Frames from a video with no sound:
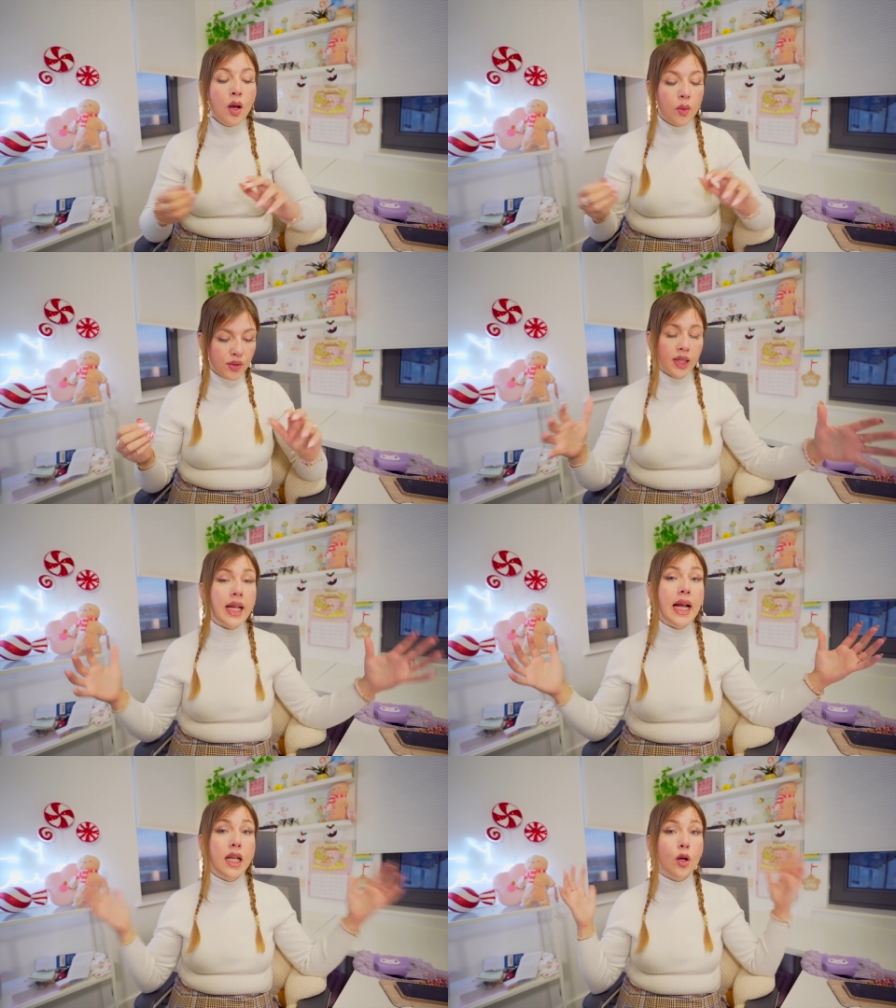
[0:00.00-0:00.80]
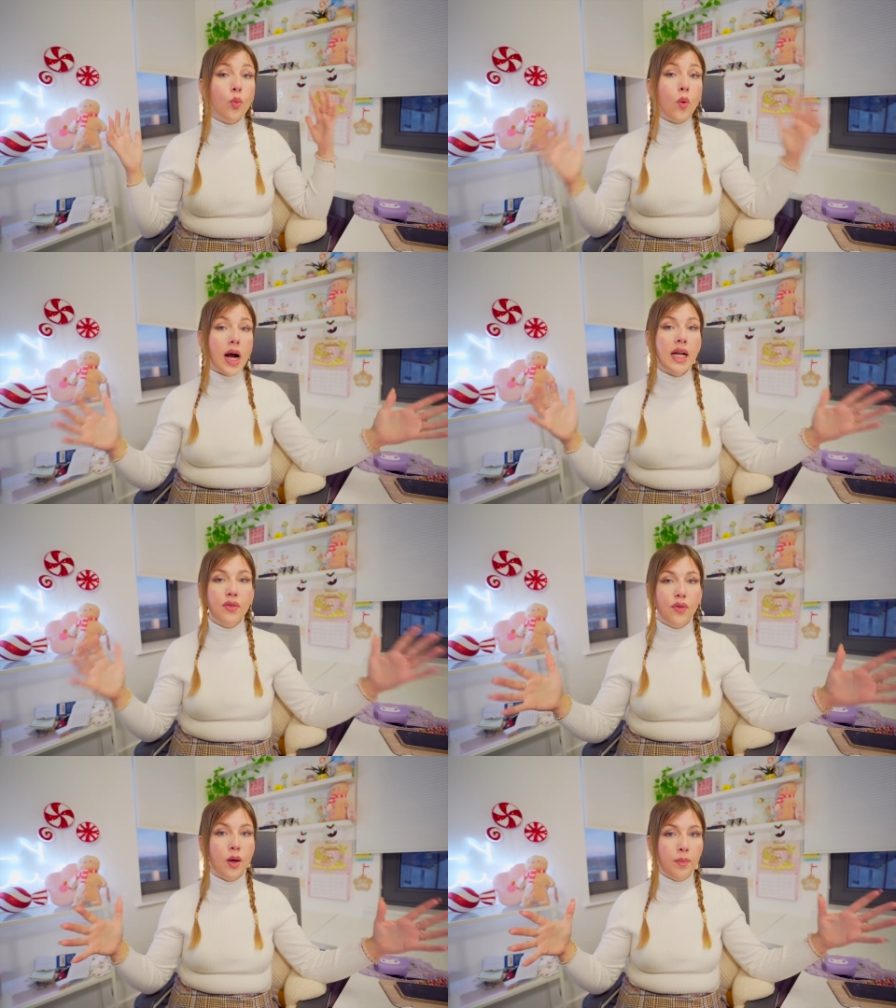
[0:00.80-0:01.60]
was getting a wide
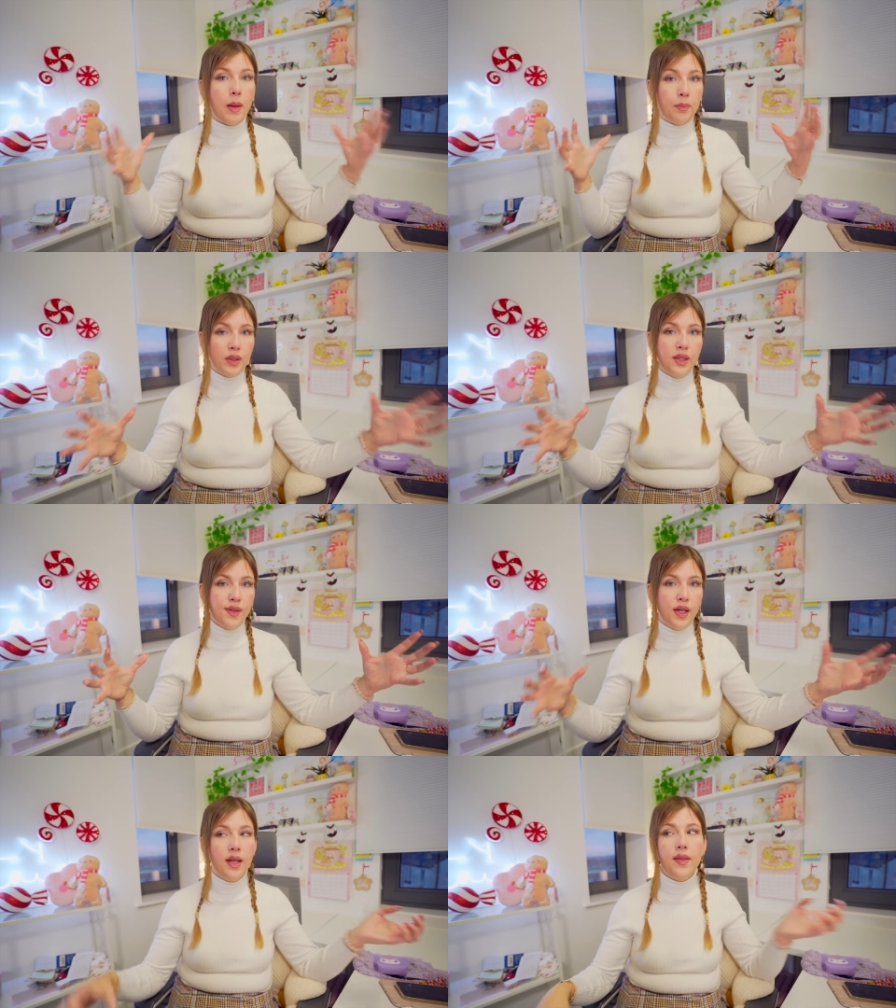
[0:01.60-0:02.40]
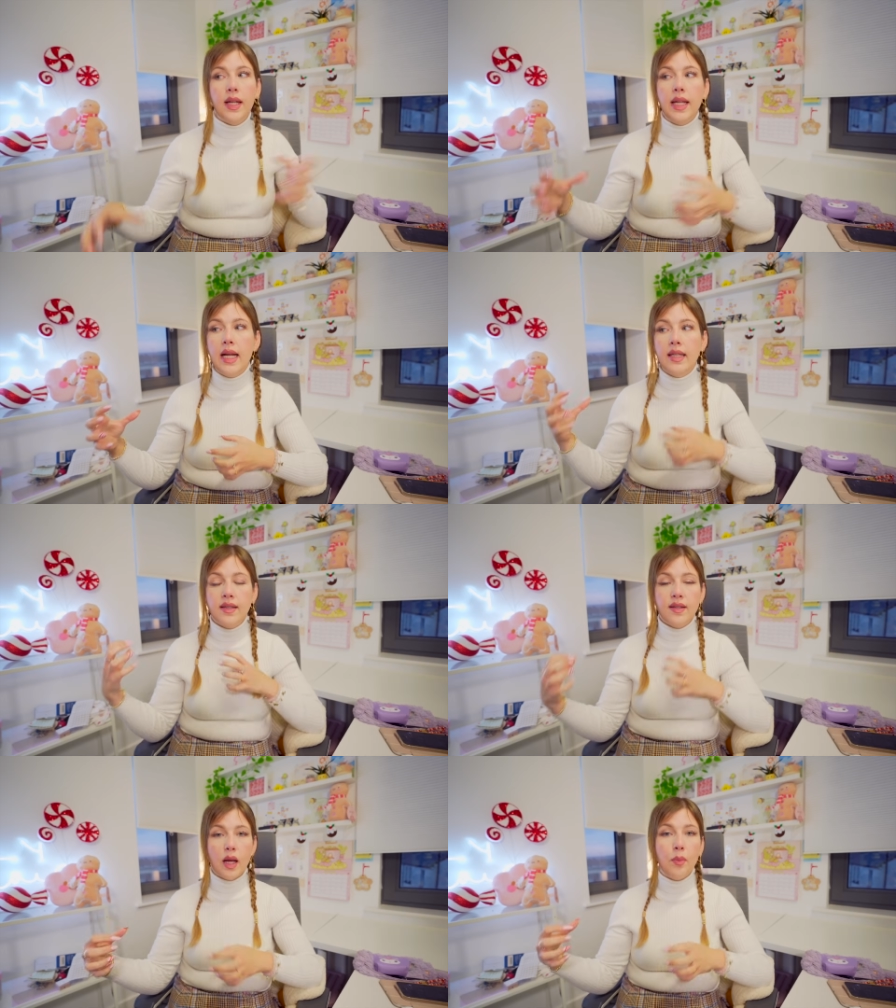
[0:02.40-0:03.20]
format printer and then getting a
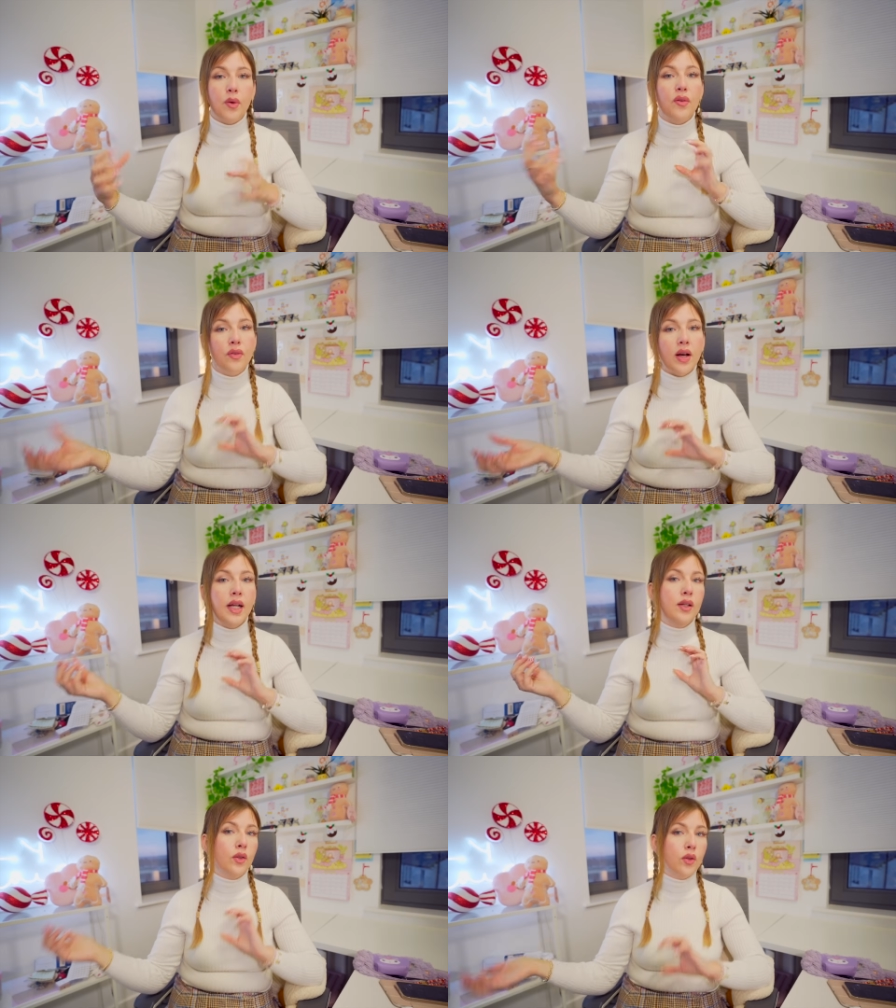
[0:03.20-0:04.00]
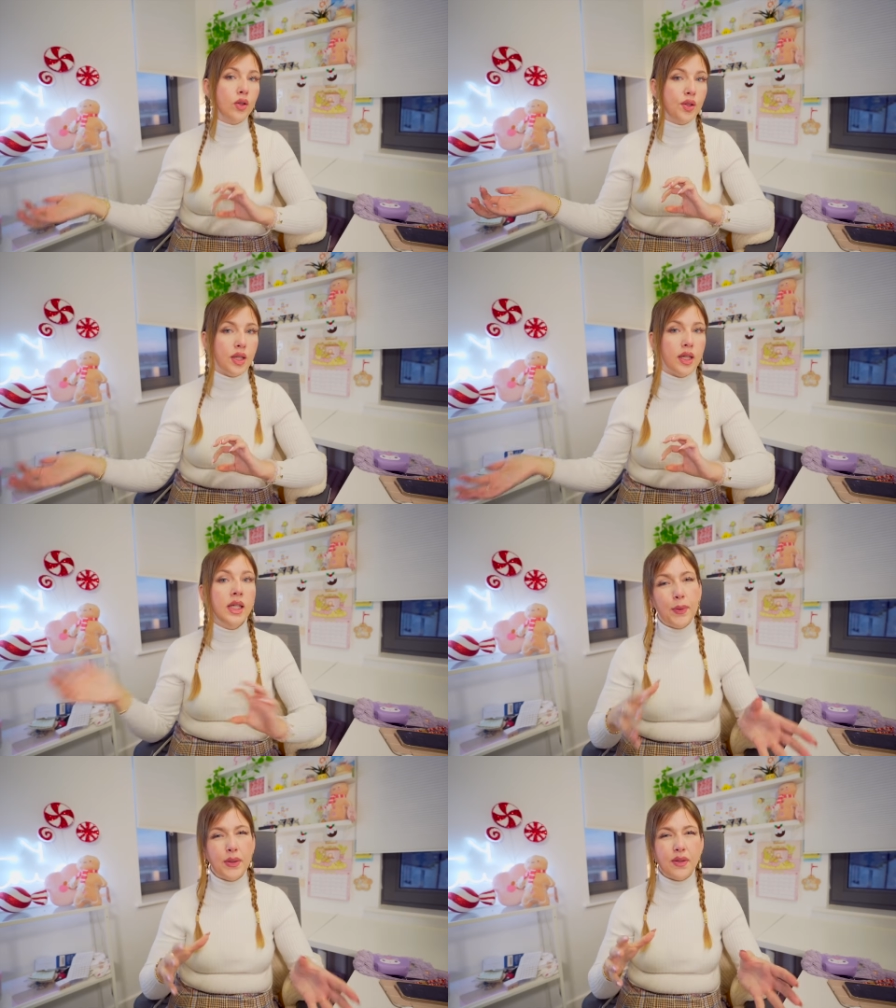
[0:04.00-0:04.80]
separate vinyl cutter
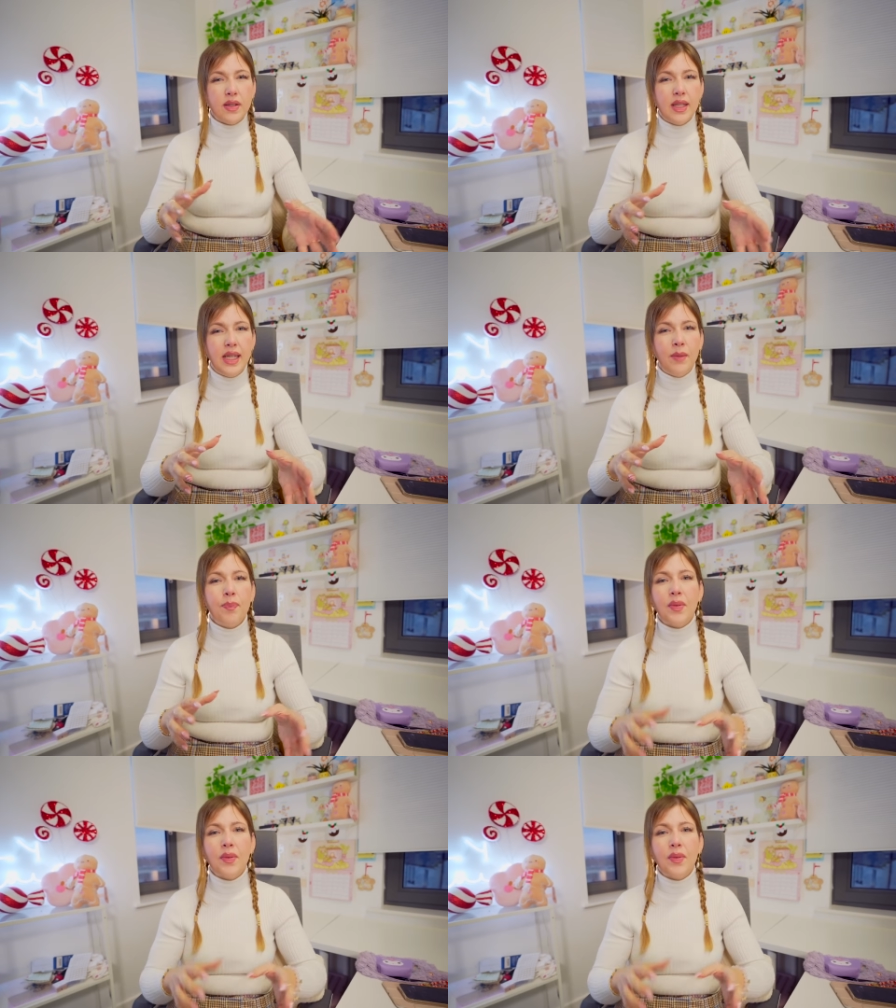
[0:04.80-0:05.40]
personally